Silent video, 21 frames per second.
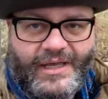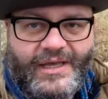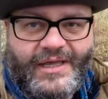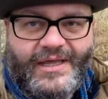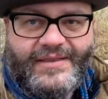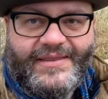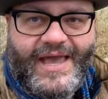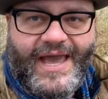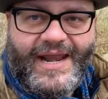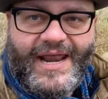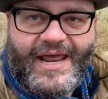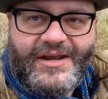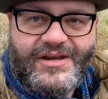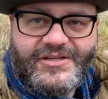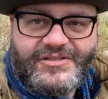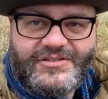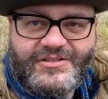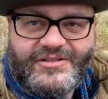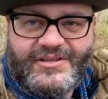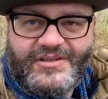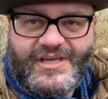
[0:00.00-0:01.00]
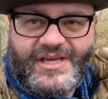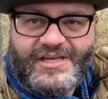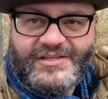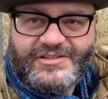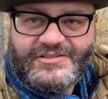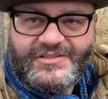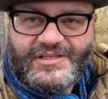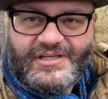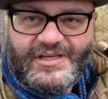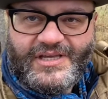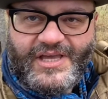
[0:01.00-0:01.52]
That end is
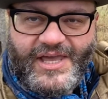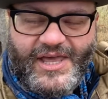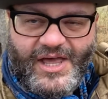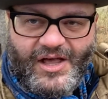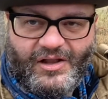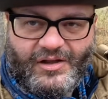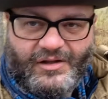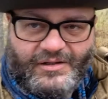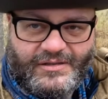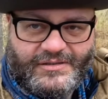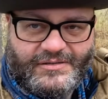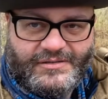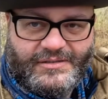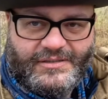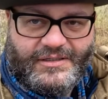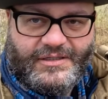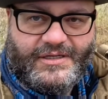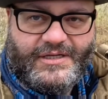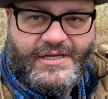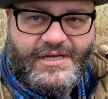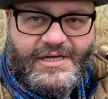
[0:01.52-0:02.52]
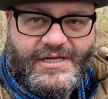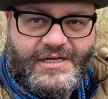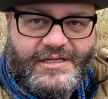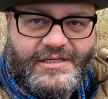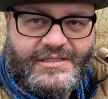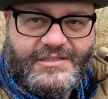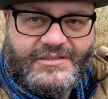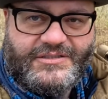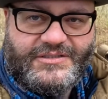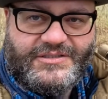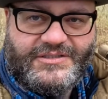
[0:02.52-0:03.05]
this hill.
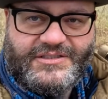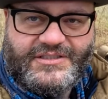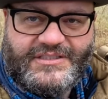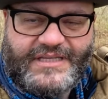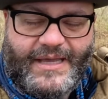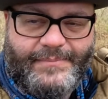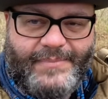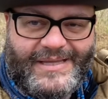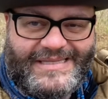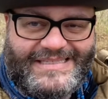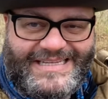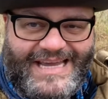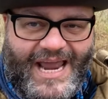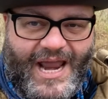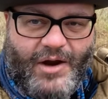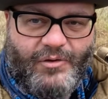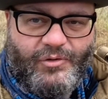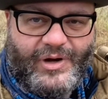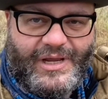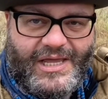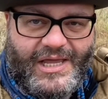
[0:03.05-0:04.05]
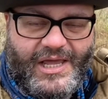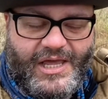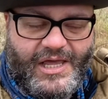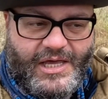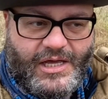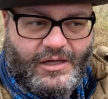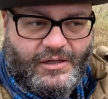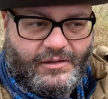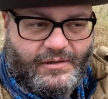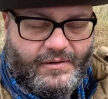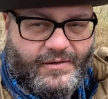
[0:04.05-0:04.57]
This is Cemetery
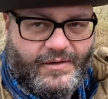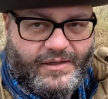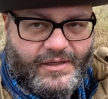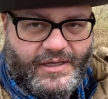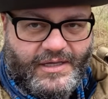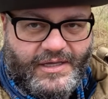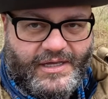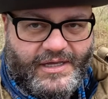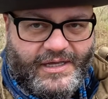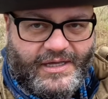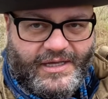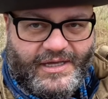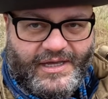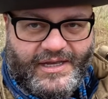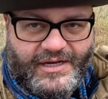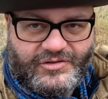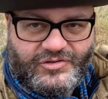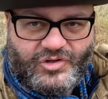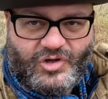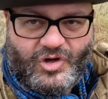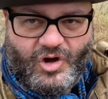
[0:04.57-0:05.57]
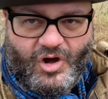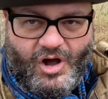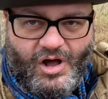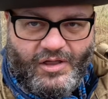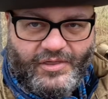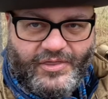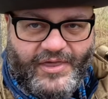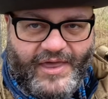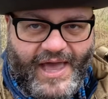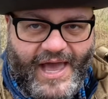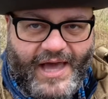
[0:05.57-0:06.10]
Hill. And it's
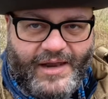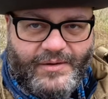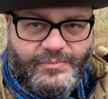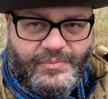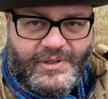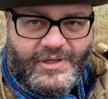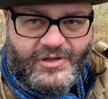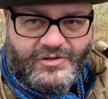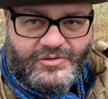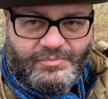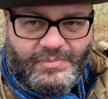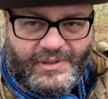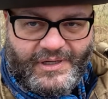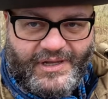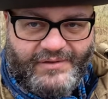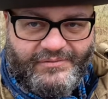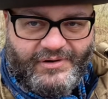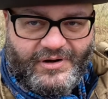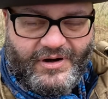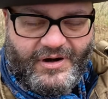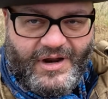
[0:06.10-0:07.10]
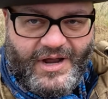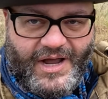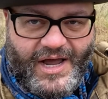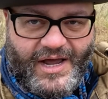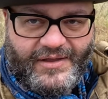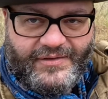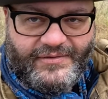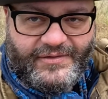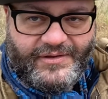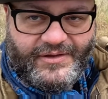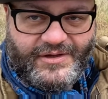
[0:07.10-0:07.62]
called that because, believe it or
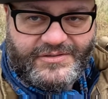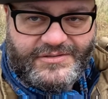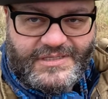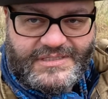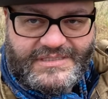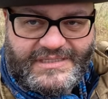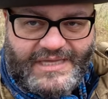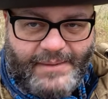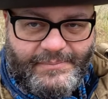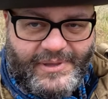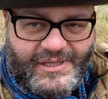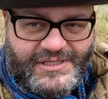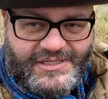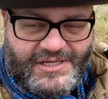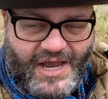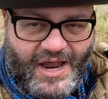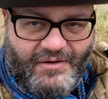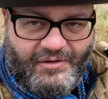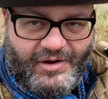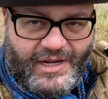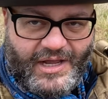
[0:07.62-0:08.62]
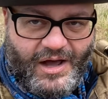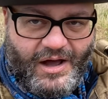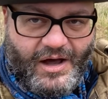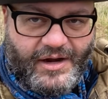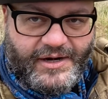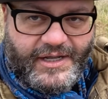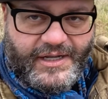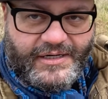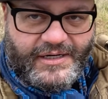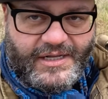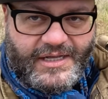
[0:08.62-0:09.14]
not, there's a cemetery on
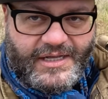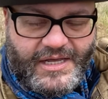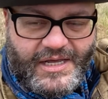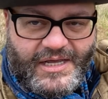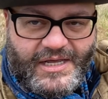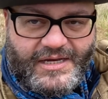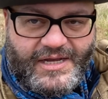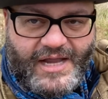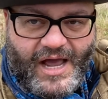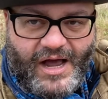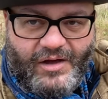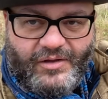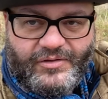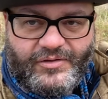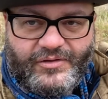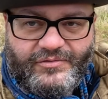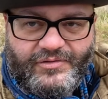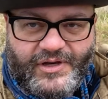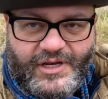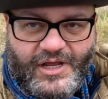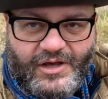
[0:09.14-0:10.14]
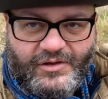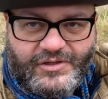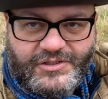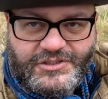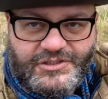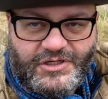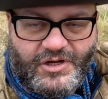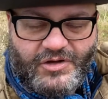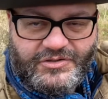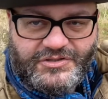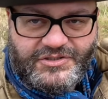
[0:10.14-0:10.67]
it. Now, the video that
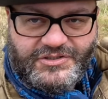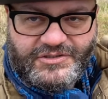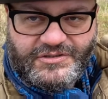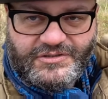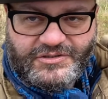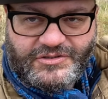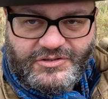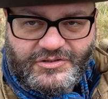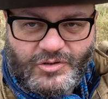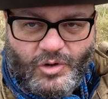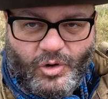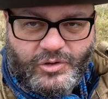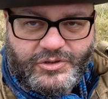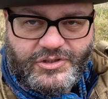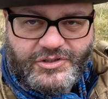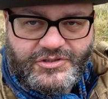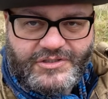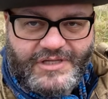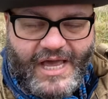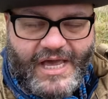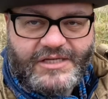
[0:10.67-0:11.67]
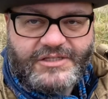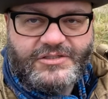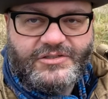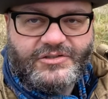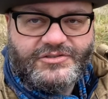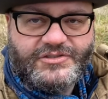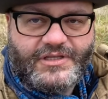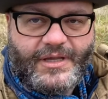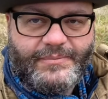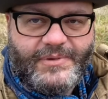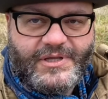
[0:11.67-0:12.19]
shows Soldiers National
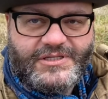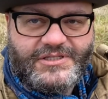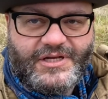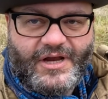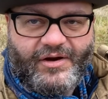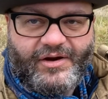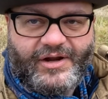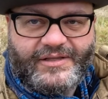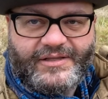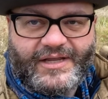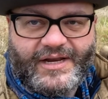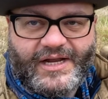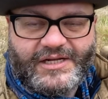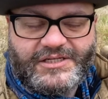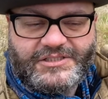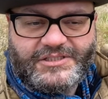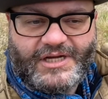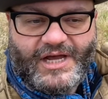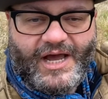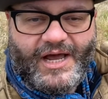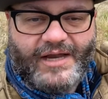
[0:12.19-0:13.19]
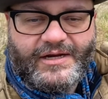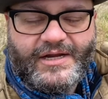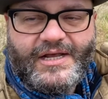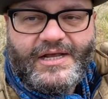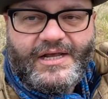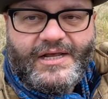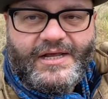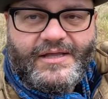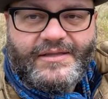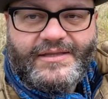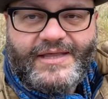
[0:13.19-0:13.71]
Cemetery that I shot,
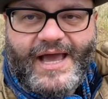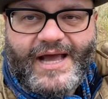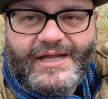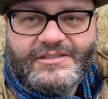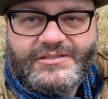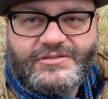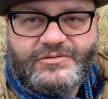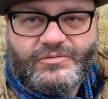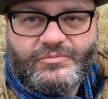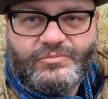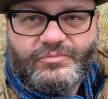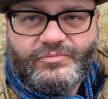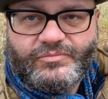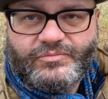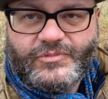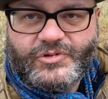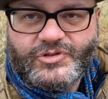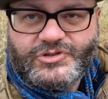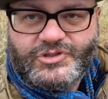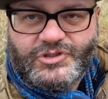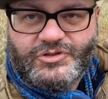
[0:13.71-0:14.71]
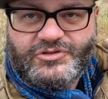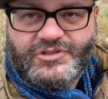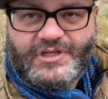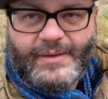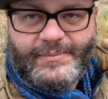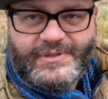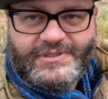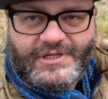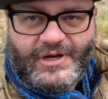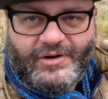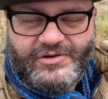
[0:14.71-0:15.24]
there's two
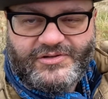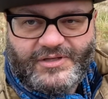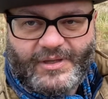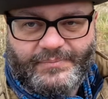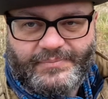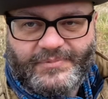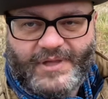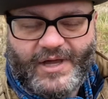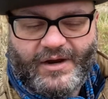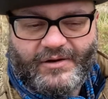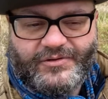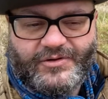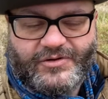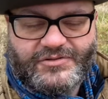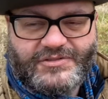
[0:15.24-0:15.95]
cemeteries up there. There's